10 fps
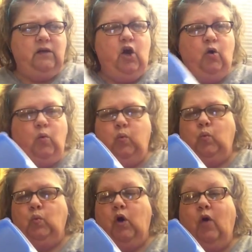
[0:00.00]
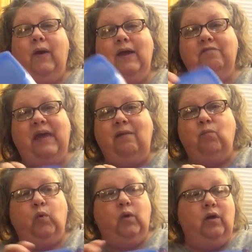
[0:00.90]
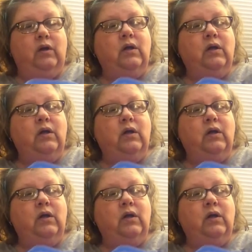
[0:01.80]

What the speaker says: Oh, I have 8 more.